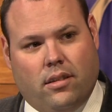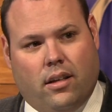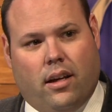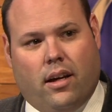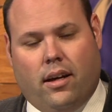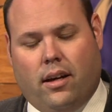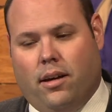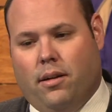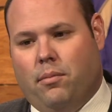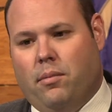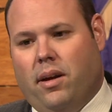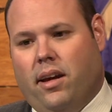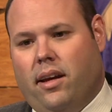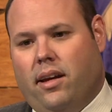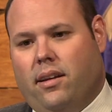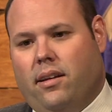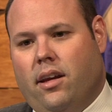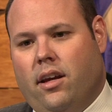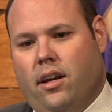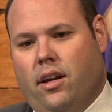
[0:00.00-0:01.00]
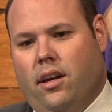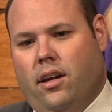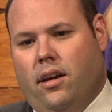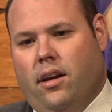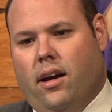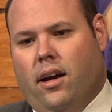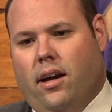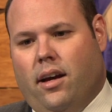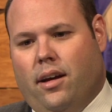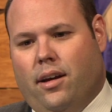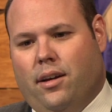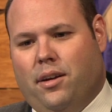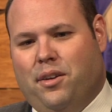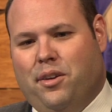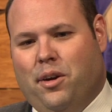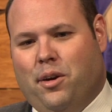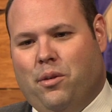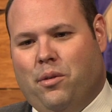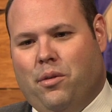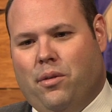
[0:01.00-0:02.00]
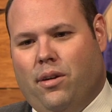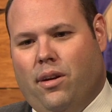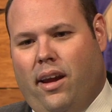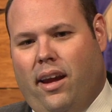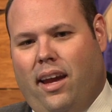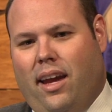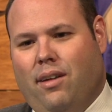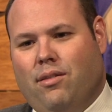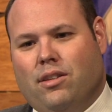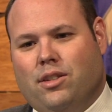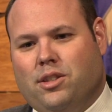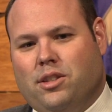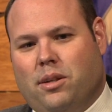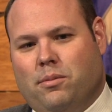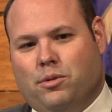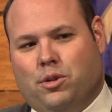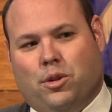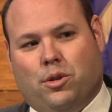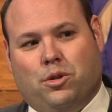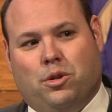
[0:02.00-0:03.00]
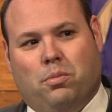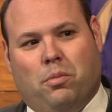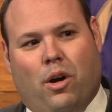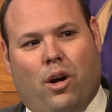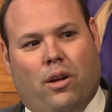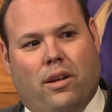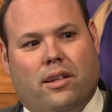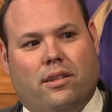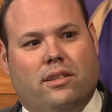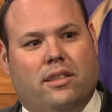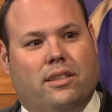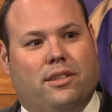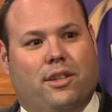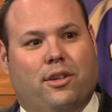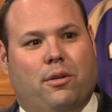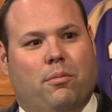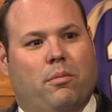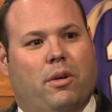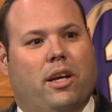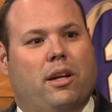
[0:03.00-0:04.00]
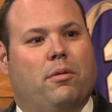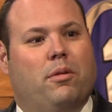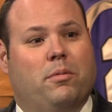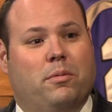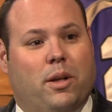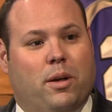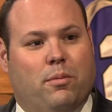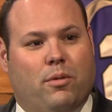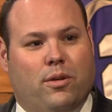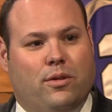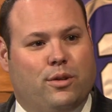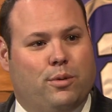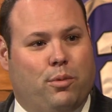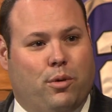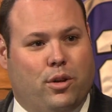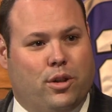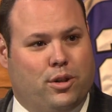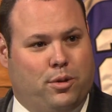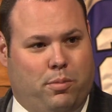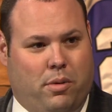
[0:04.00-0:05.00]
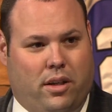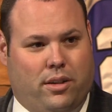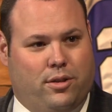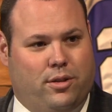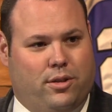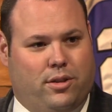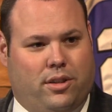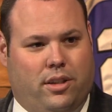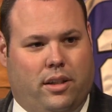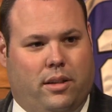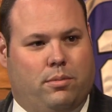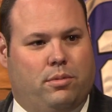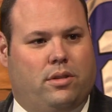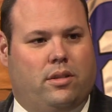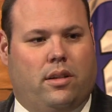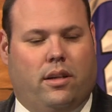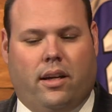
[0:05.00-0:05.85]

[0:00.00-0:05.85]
um, and uh, you know, even something so small as is there minimum number of sports sponsorships.